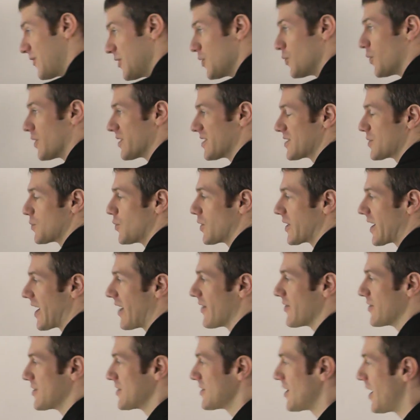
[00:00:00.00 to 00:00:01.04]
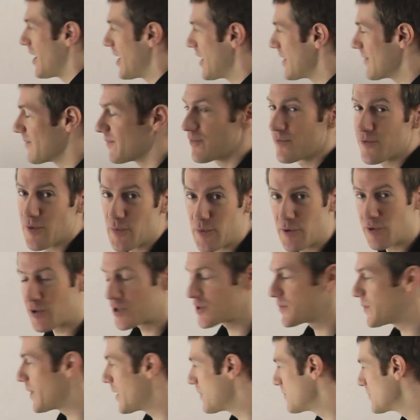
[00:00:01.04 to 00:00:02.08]
you wanted to work out the time from your
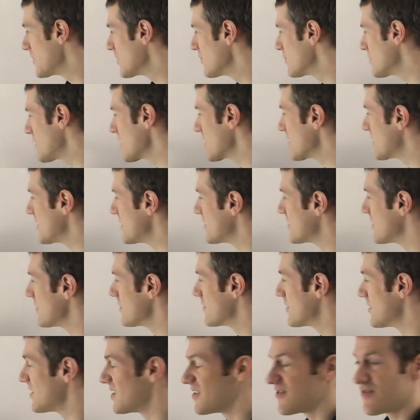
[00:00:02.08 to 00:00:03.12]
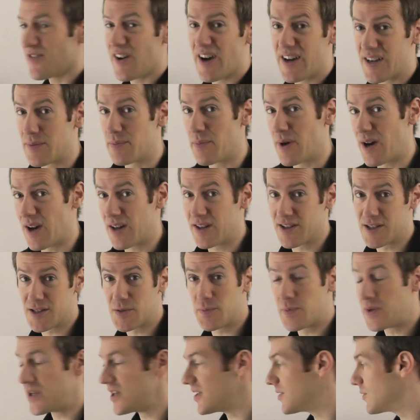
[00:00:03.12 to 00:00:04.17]
experiment, you take the distance and divide it by the
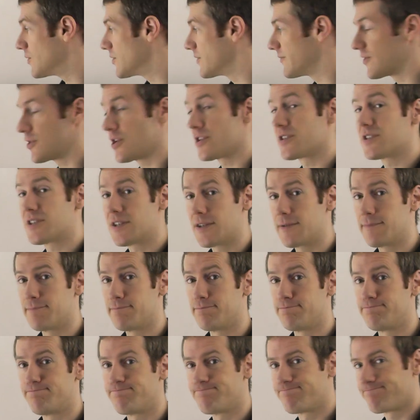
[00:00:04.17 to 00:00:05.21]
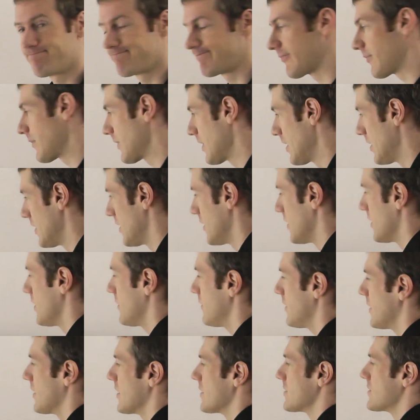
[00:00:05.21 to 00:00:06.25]
speed or the velocity.
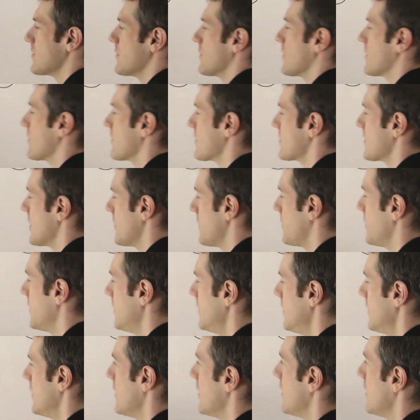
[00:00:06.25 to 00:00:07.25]
All right, let's do another example.